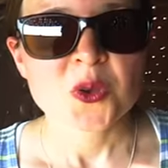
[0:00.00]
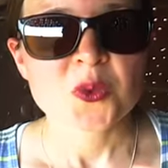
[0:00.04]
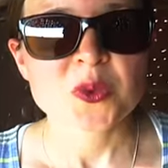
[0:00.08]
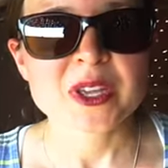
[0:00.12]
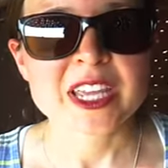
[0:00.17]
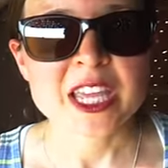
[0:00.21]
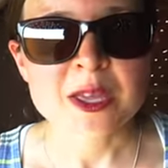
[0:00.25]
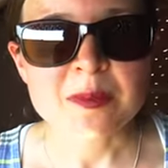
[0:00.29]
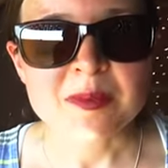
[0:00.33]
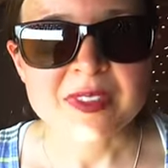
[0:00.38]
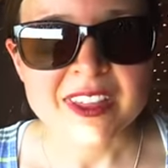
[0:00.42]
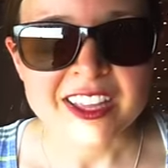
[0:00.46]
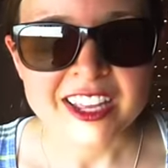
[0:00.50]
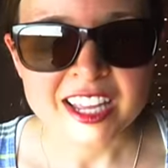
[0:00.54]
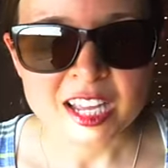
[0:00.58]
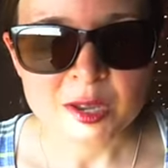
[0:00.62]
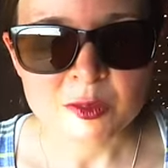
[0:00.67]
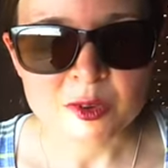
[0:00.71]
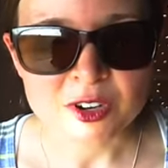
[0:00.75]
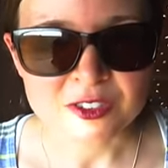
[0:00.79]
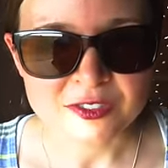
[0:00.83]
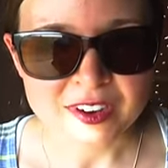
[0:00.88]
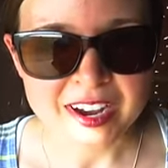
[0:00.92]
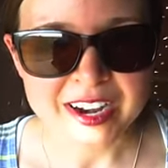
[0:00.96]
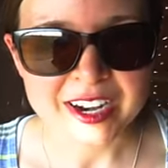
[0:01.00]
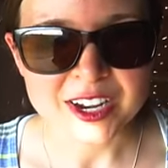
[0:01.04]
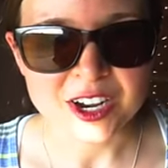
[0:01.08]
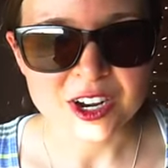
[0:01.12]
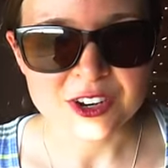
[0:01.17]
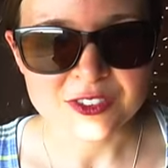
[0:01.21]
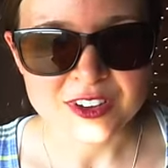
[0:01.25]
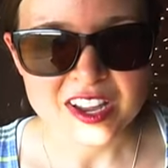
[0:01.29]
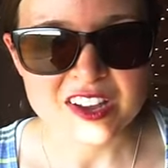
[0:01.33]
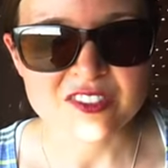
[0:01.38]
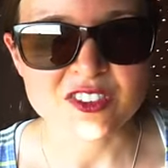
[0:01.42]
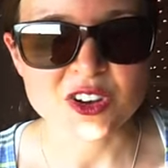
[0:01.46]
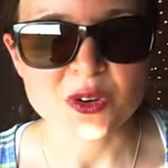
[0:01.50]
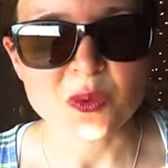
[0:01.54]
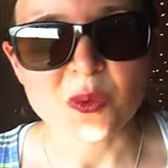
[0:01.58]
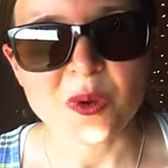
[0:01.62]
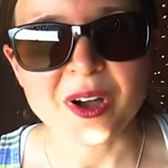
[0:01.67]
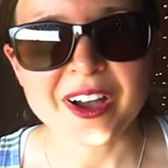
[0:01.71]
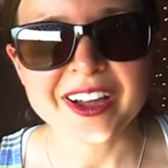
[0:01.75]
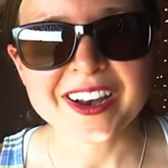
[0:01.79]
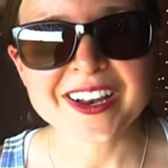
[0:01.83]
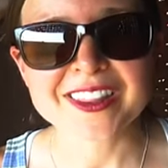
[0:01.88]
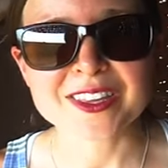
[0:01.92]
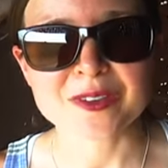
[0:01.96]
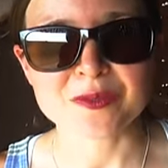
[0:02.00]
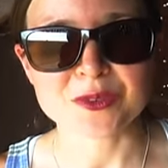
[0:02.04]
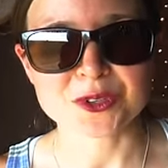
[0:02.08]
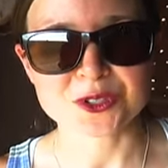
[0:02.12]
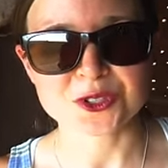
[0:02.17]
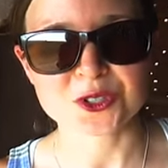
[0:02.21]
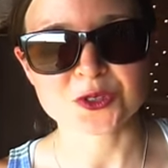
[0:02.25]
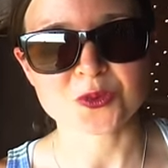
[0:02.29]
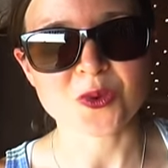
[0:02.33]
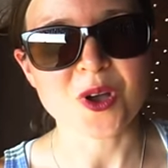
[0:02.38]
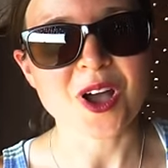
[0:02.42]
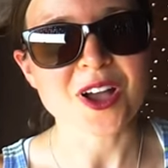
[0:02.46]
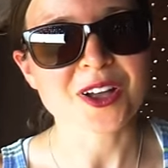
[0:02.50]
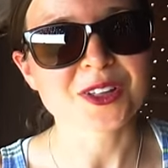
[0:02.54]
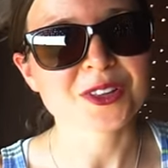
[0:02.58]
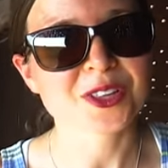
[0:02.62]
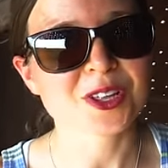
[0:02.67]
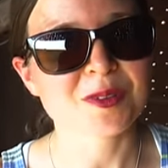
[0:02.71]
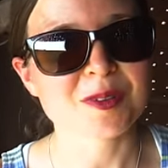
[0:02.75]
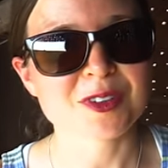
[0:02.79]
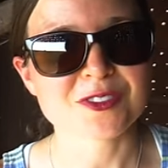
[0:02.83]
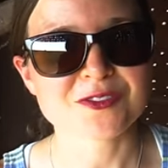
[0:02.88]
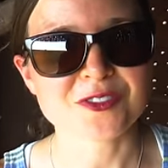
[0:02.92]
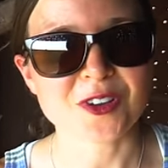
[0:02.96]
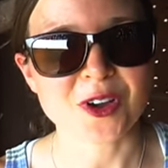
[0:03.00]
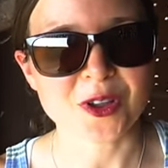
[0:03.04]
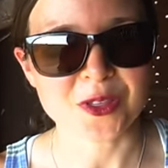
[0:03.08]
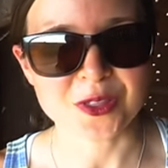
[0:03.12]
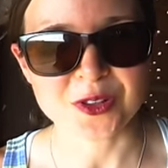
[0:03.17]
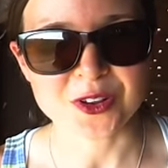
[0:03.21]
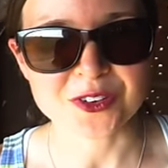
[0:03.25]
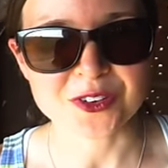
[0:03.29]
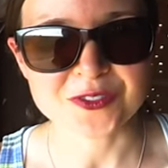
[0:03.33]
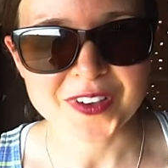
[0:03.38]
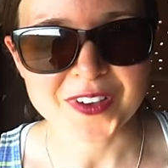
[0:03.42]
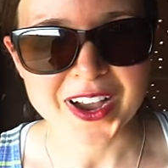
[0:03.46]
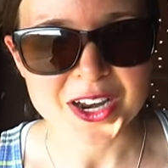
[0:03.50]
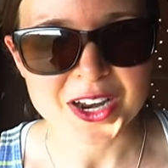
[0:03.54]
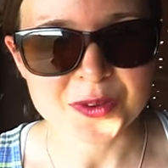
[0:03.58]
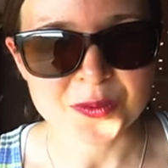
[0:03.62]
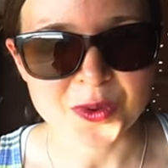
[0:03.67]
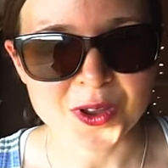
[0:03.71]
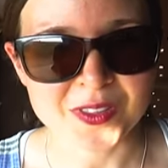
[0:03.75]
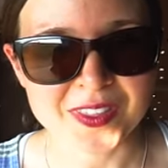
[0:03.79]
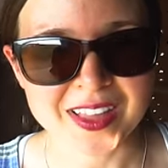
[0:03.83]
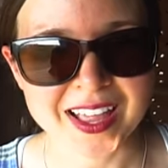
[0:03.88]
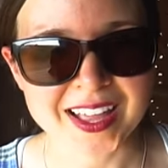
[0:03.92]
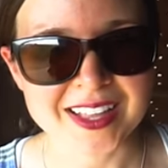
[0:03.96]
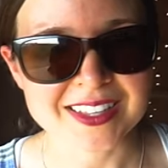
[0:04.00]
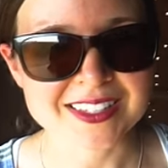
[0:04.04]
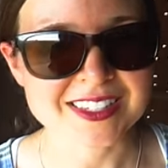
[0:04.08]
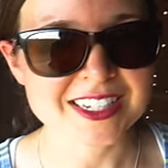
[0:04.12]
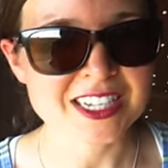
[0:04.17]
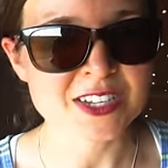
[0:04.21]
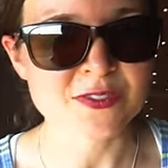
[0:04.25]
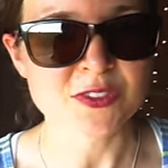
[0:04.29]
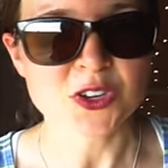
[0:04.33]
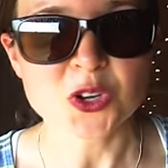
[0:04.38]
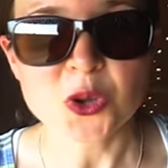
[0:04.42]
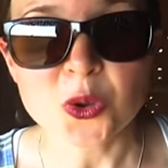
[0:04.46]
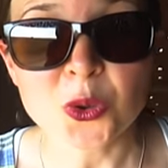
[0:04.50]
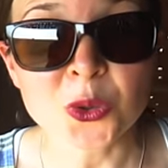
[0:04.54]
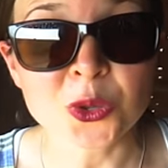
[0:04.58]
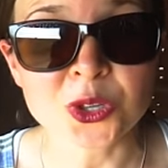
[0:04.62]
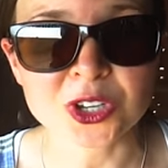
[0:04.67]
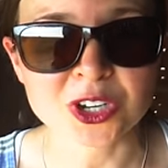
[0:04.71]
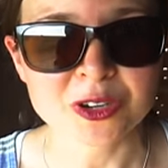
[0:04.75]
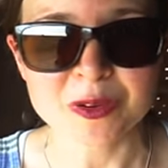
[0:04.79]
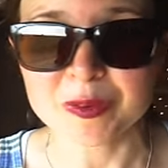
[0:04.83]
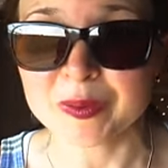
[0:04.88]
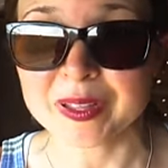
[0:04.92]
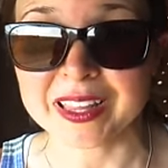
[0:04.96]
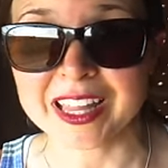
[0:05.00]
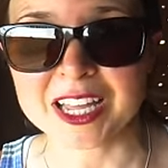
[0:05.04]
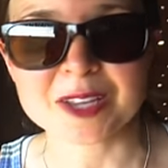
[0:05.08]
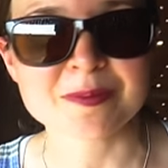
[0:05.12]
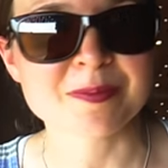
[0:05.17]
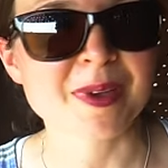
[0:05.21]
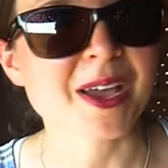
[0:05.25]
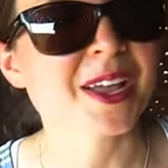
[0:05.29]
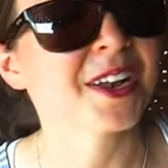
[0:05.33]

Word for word: We keep thinking we're finding our favorite one, and then we'll just walk a little bit farther and find one that's even cooler or we like